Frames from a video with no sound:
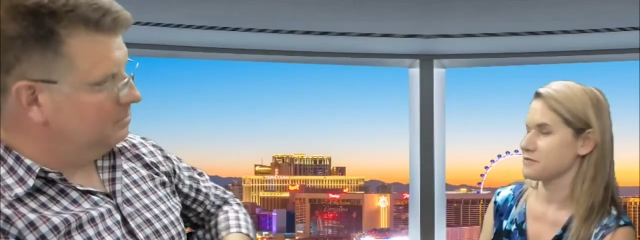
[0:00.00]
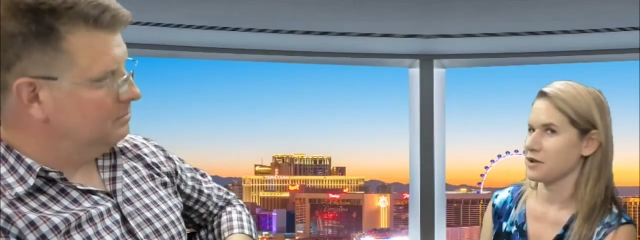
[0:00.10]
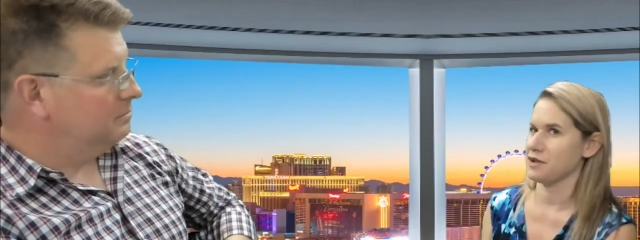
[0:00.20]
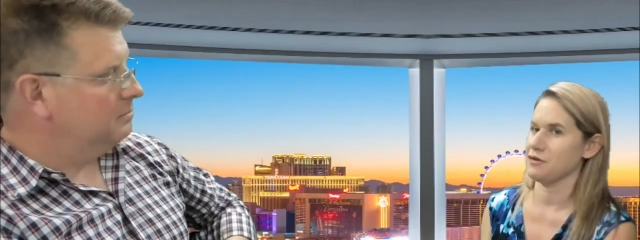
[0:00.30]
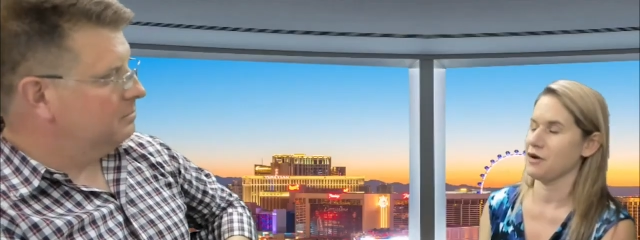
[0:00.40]

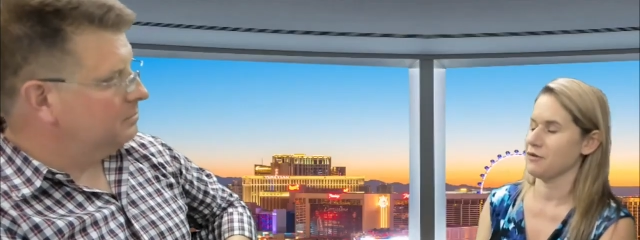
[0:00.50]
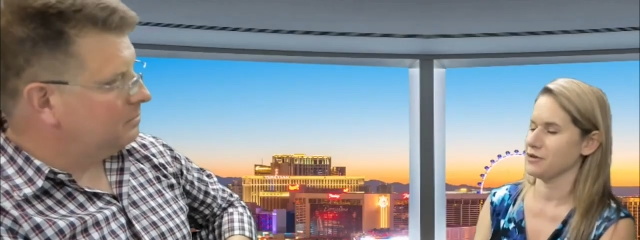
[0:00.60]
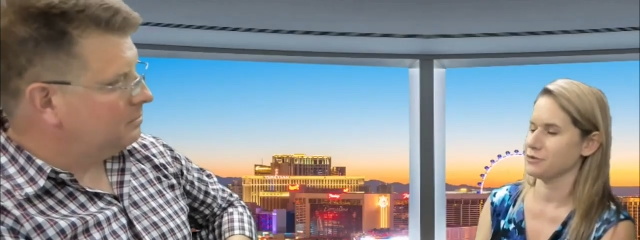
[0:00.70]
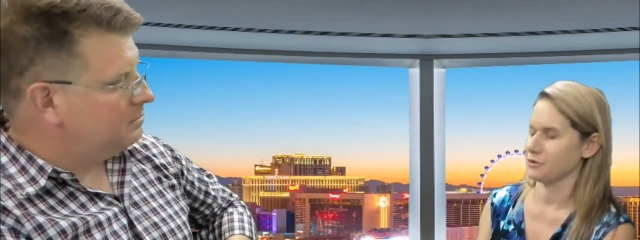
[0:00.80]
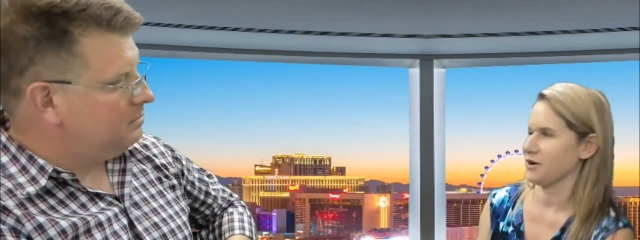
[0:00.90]
Speaker 1: And you go
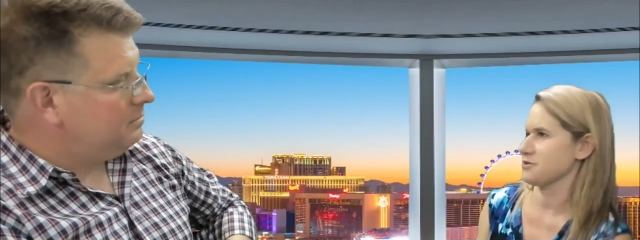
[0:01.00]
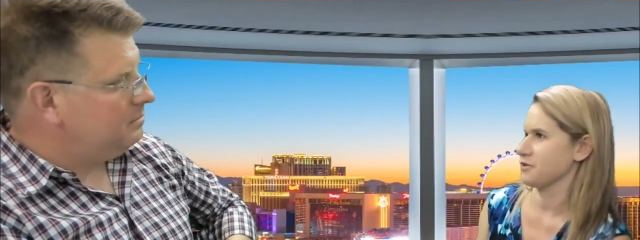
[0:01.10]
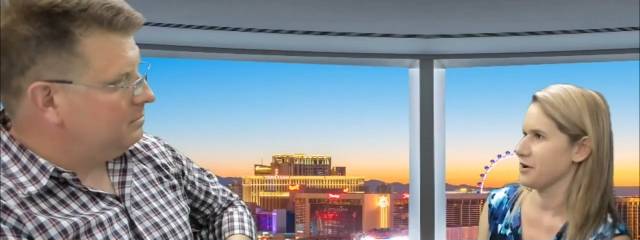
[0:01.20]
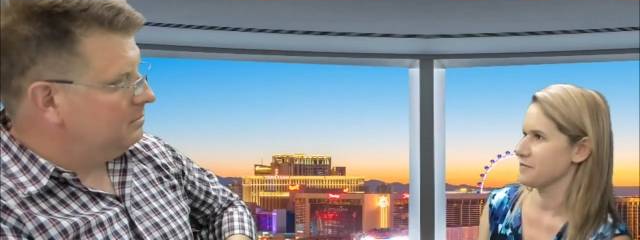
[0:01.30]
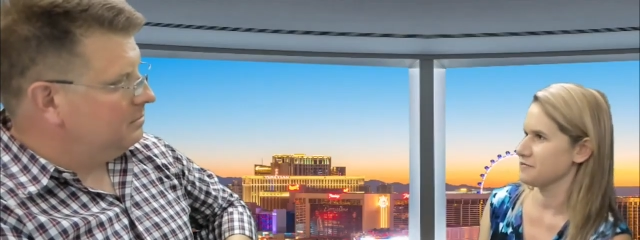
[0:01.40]
into a
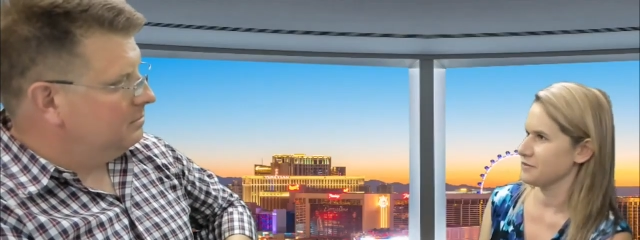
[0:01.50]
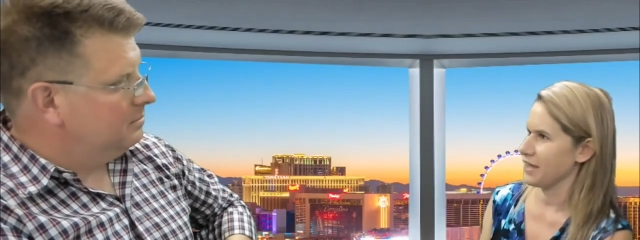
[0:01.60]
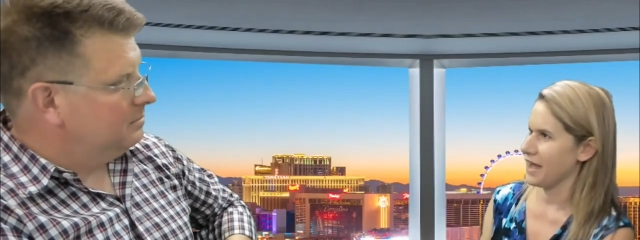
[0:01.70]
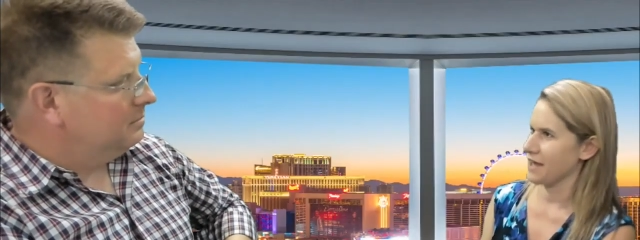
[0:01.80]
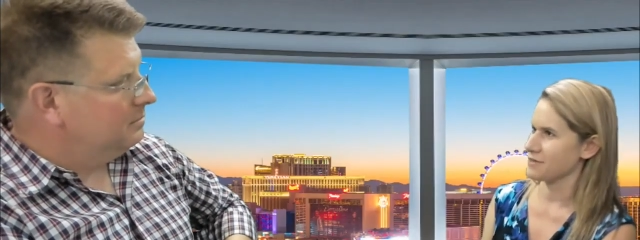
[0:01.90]
restaurant and they
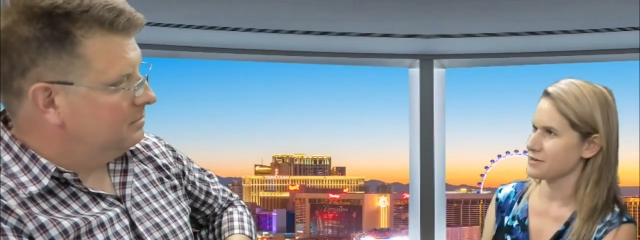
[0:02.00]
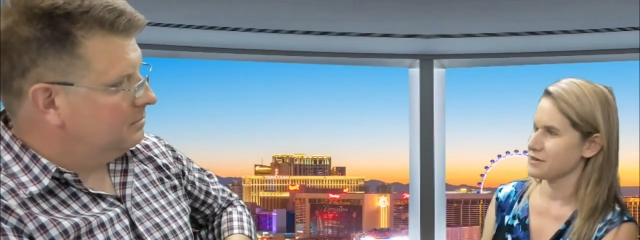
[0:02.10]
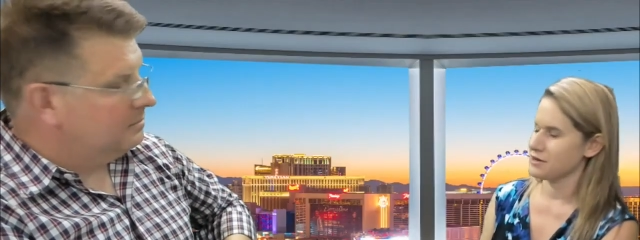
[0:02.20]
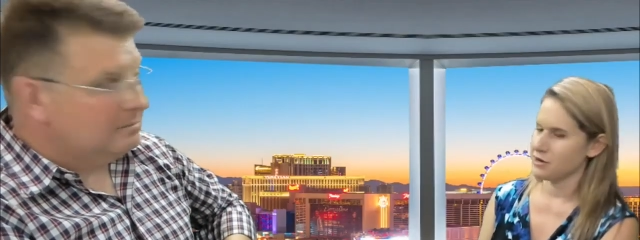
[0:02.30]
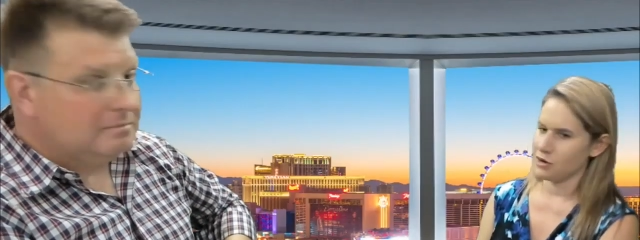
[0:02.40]
ask
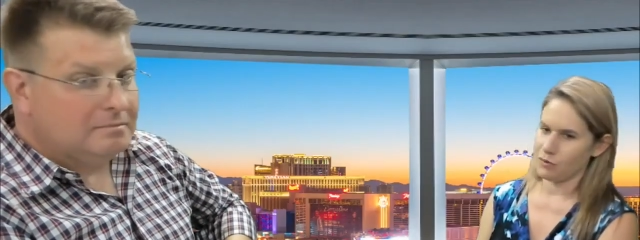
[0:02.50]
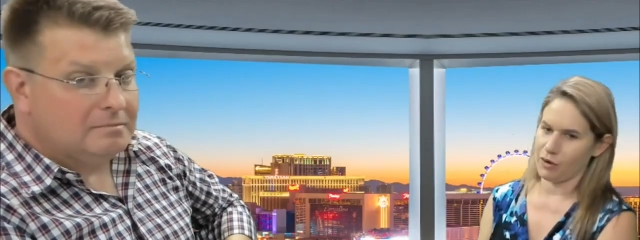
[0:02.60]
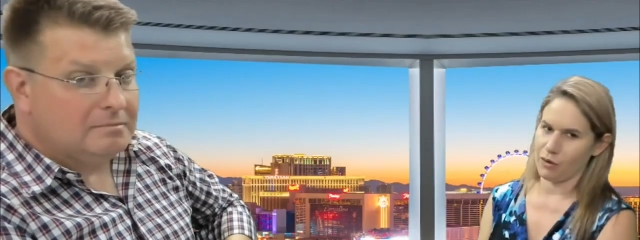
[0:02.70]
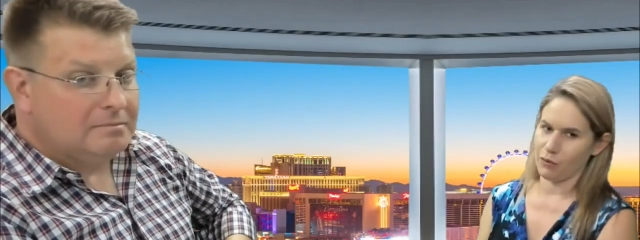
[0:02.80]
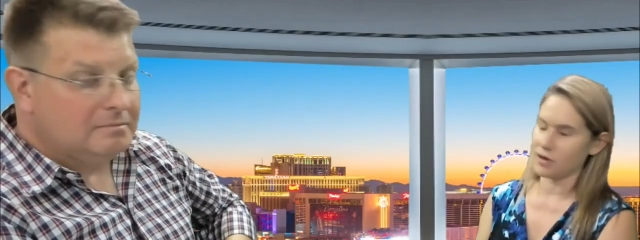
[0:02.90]

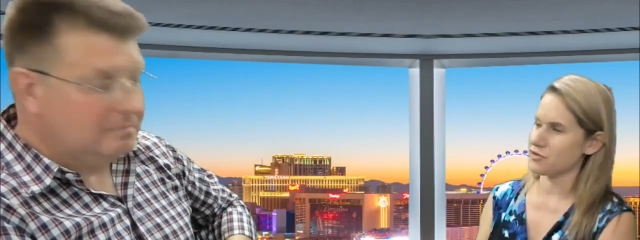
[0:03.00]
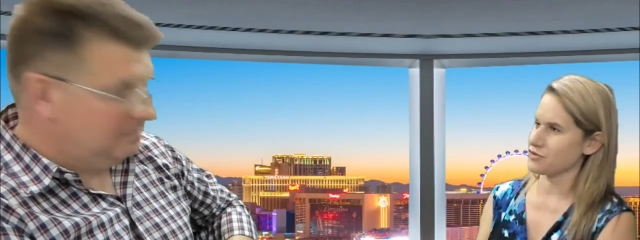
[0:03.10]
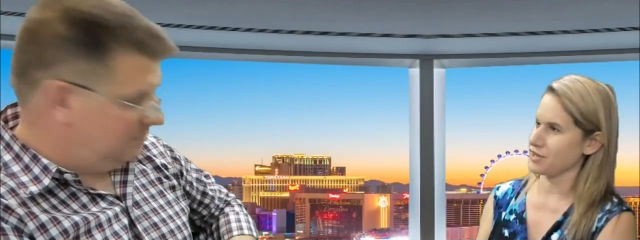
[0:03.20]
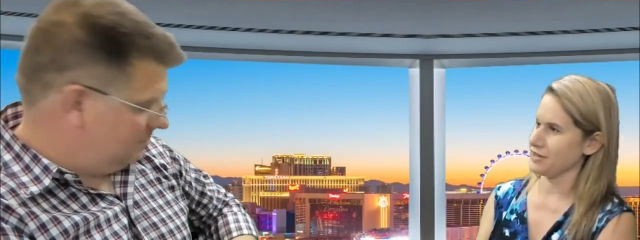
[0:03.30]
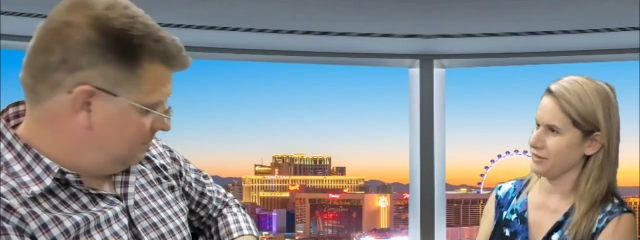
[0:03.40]
well, what does your
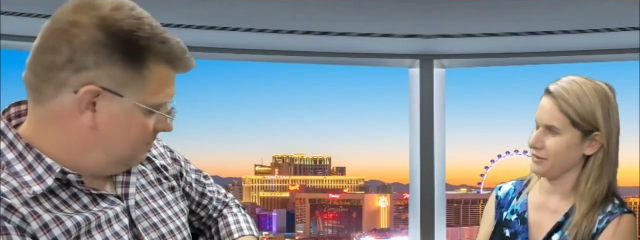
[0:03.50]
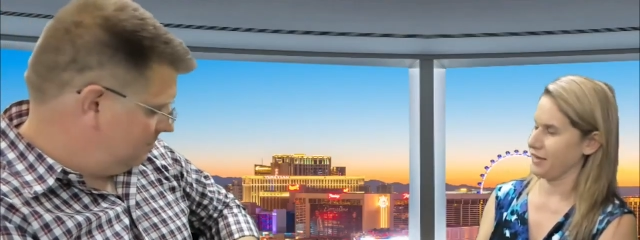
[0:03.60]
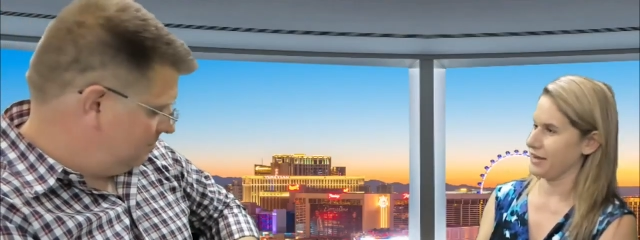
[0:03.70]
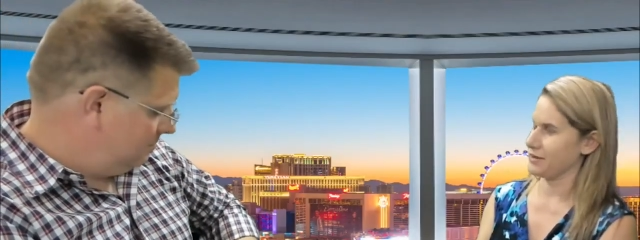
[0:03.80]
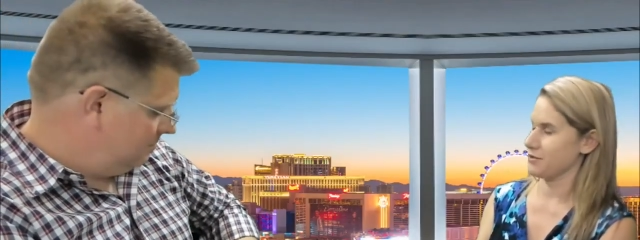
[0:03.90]
site look
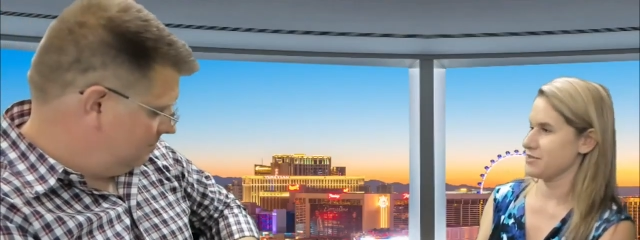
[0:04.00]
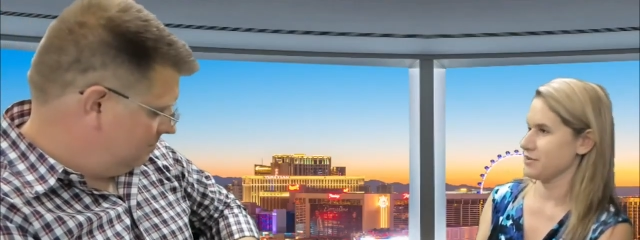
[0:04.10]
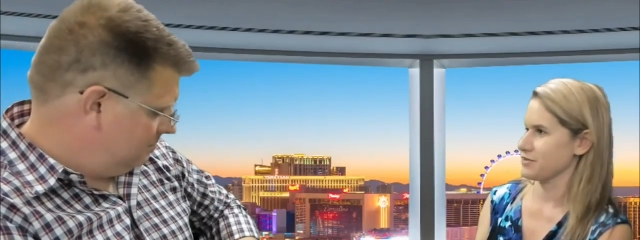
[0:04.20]
like? Can we see your